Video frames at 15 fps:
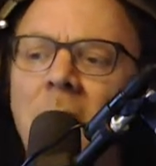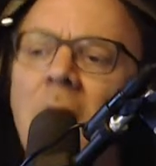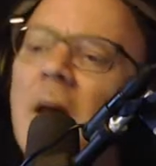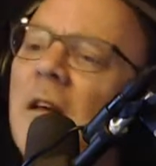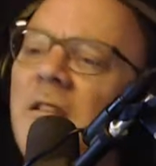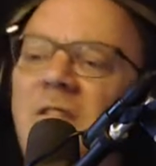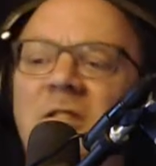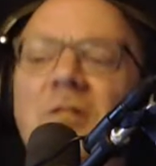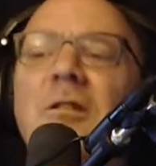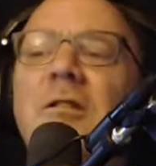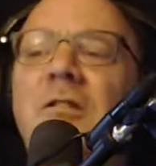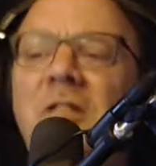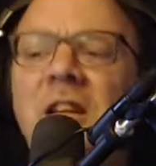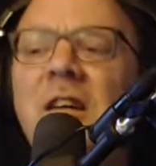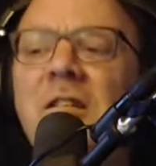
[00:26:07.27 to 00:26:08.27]

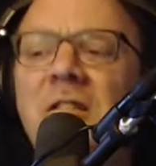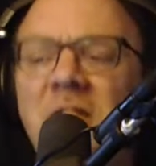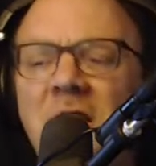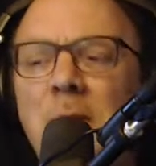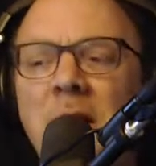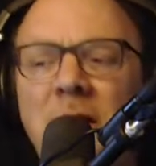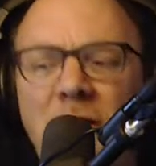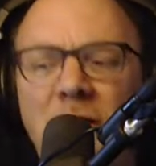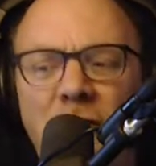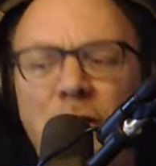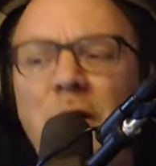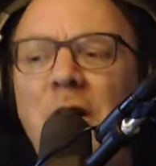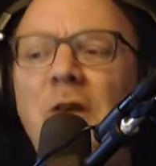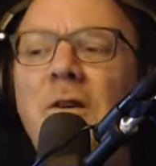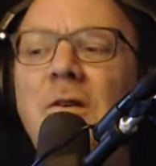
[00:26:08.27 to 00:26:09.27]
Searched their stomachs for
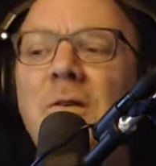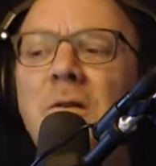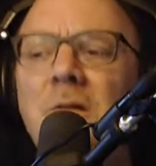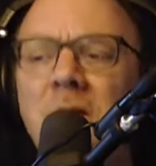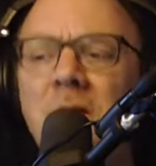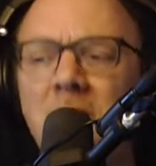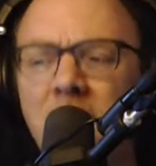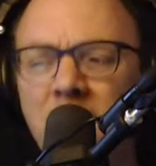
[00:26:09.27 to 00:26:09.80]
gold